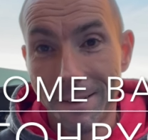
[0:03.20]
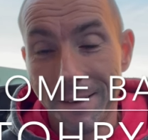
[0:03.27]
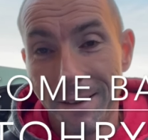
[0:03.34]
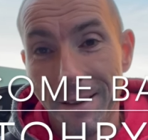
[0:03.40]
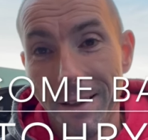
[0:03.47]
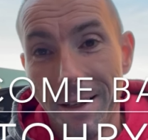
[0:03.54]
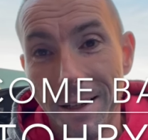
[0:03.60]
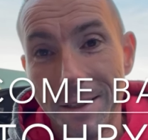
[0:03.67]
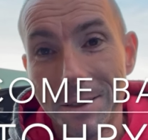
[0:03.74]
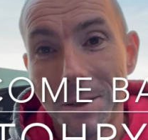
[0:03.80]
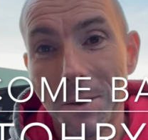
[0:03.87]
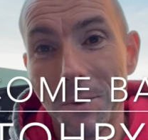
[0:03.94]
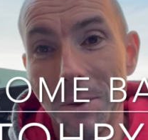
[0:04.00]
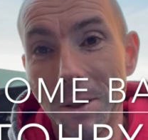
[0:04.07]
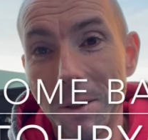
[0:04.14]
Hey guys,
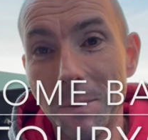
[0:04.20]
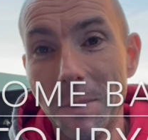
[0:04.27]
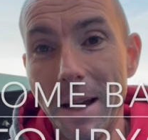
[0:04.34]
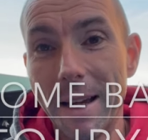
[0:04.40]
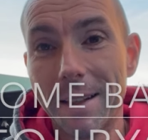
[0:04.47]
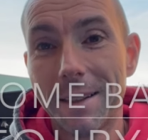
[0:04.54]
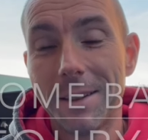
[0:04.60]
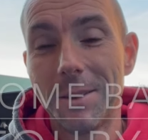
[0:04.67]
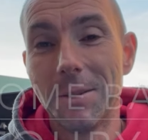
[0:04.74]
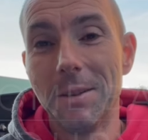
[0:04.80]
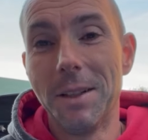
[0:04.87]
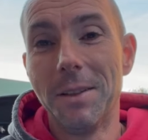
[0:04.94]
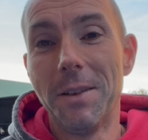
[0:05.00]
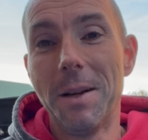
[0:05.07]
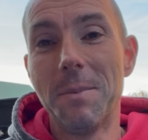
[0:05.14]
welcome back to
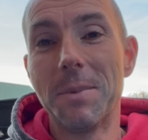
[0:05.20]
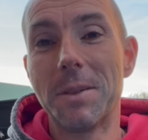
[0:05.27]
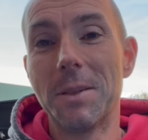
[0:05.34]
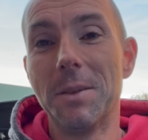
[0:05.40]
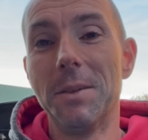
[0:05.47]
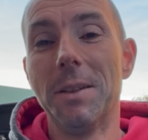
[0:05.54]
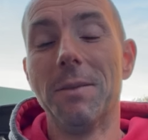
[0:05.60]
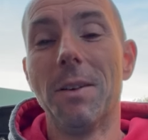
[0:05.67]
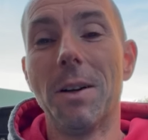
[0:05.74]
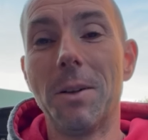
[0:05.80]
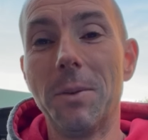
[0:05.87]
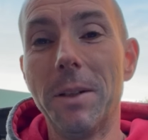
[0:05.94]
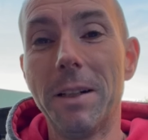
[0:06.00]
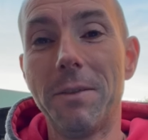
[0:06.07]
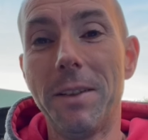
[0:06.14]
another episode of
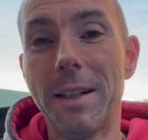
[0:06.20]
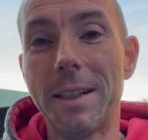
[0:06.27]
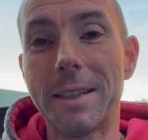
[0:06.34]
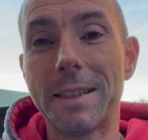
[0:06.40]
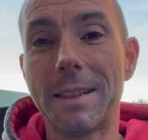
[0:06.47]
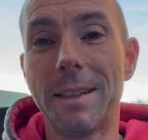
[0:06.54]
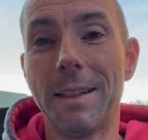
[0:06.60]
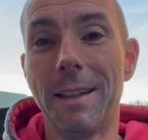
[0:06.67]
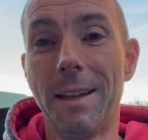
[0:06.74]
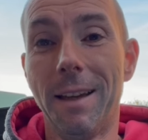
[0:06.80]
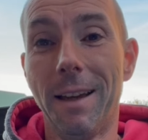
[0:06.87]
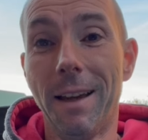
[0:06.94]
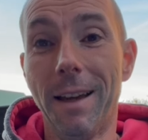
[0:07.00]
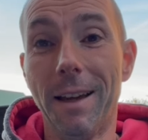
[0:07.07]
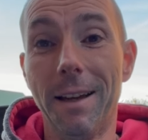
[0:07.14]
AutoHrycFix.
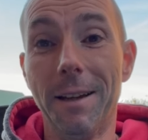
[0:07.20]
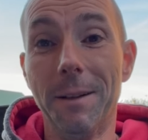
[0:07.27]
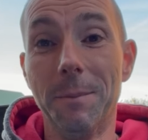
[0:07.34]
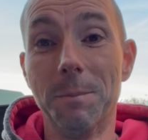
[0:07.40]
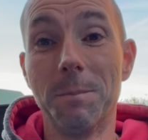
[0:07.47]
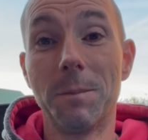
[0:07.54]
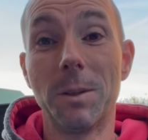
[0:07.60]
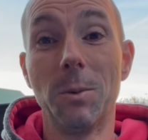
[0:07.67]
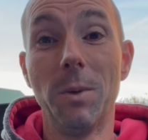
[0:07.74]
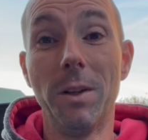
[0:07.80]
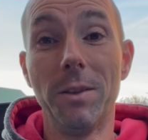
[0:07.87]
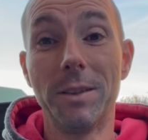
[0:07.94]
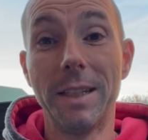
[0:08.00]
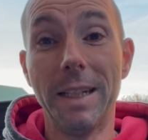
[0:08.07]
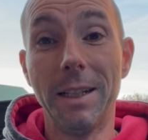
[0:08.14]
The
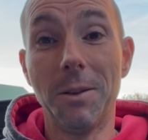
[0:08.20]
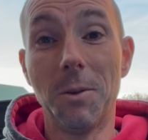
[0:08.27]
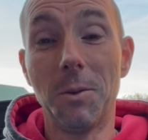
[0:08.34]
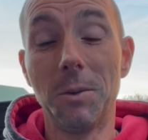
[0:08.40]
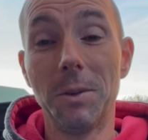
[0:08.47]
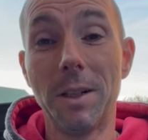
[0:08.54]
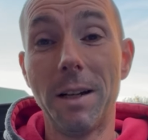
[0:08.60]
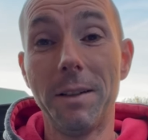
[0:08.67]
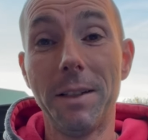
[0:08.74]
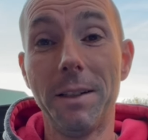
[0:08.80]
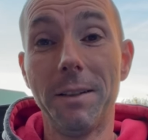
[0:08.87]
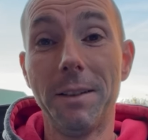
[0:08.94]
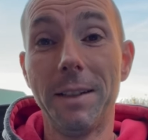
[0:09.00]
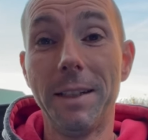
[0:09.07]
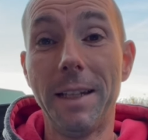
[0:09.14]
weather's getting colder out
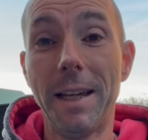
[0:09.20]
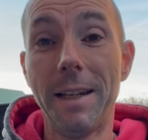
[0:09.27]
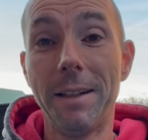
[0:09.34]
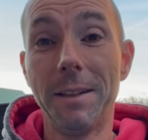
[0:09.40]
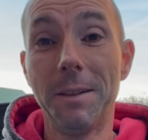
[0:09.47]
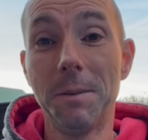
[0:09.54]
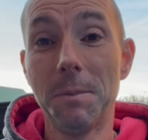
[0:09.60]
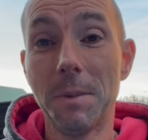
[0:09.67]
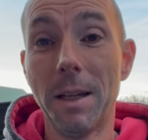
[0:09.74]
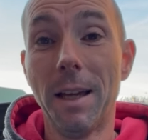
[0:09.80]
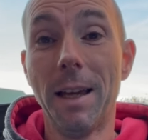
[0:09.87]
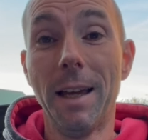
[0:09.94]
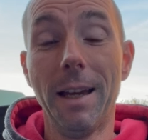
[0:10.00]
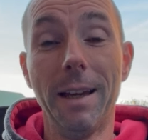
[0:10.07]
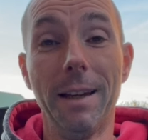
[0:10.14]
here in Canada.
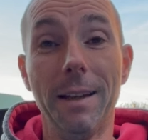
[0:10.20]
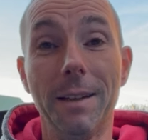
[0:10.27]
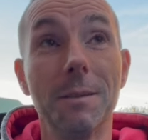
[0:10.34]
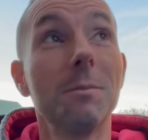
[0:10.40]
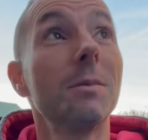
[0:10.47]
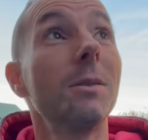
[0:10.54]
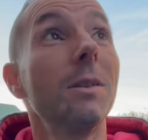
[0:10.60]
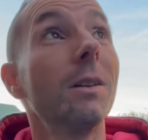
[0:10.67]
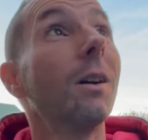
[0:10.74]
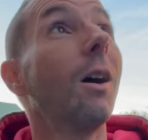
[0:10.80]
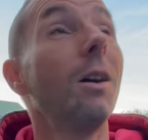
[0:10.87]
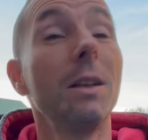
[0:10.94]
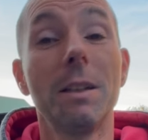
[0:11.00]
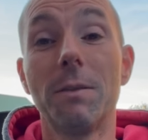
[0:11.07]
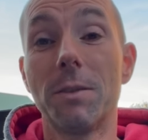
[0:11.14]
We're
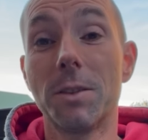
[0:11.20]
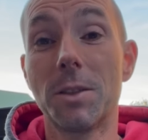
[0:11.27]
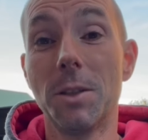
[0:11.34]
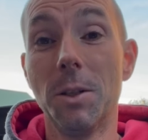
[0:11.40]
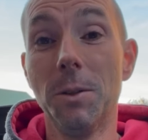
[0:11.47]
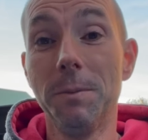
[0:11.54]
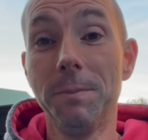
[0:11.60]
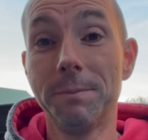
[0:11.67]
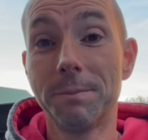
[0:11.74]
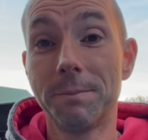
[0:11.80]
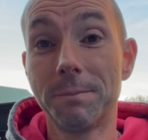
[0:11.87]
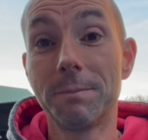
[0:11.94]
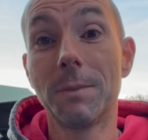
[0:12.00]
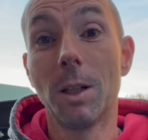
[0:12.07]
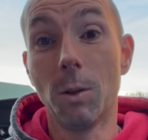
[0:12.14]
calling for snow.
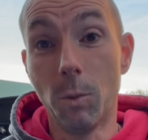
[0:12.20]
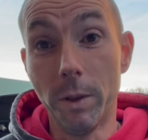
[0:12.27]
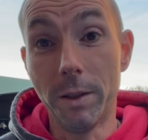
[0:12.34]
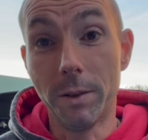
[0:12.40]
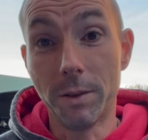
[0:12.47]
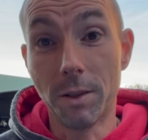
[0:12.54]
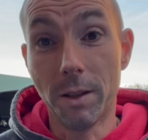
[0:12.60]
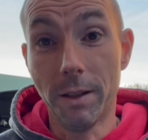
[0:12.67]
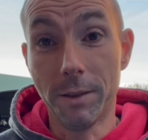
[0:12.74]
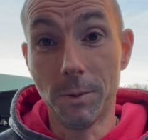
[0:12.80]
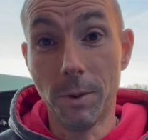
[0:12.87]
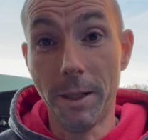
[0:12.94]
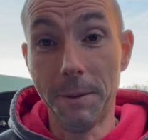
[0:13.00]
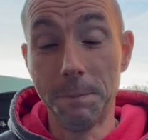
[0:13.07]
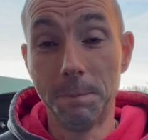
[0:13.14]
Winter's on its
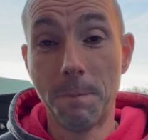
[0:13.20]
way.